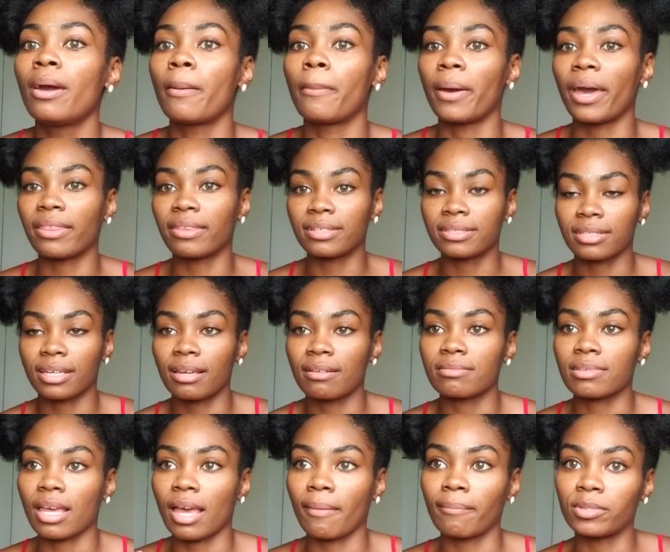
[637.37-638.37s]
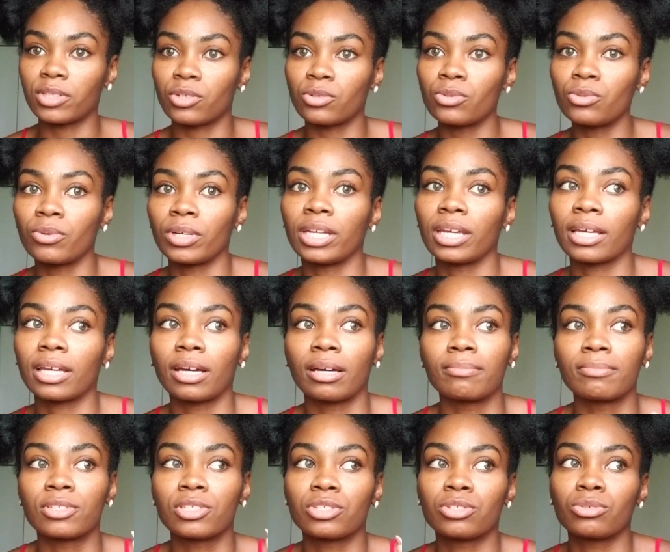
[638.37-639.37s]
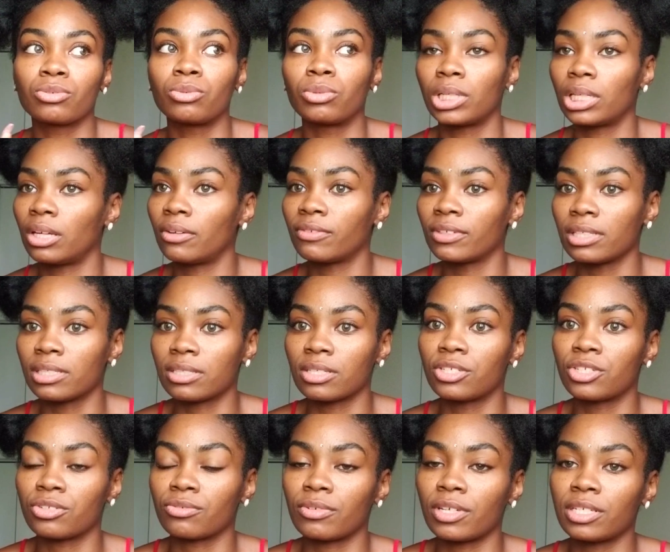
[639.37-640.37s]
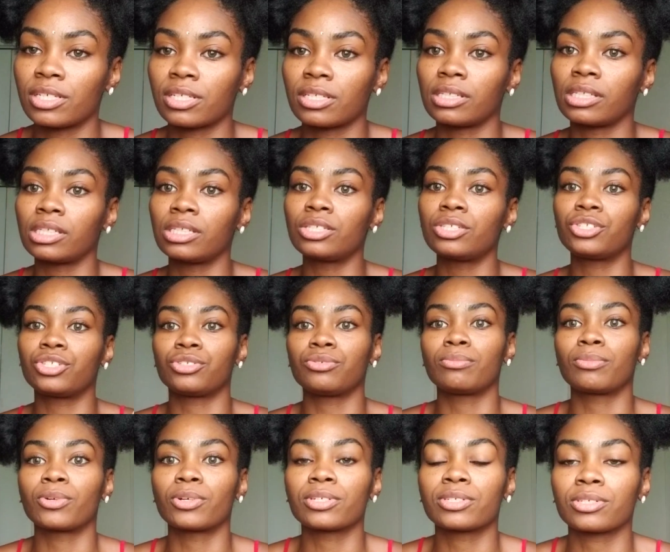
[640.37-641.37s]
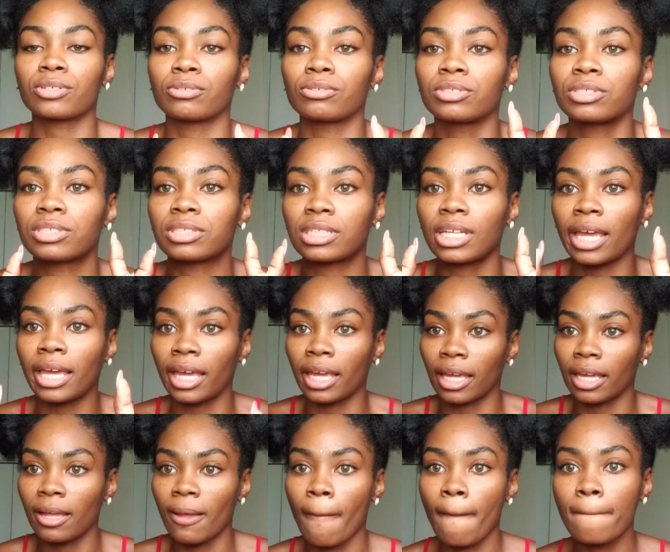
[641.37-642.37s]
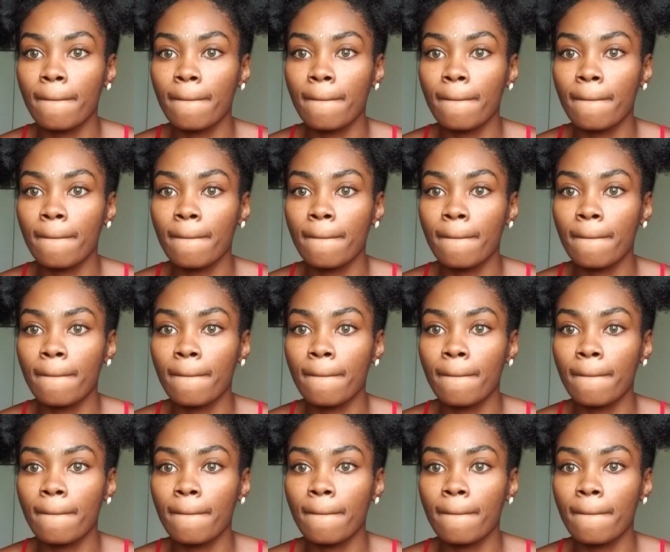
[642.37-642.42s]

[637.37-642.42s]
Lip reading: But at the same time too, when it comes to whatever the situation is, you more so stay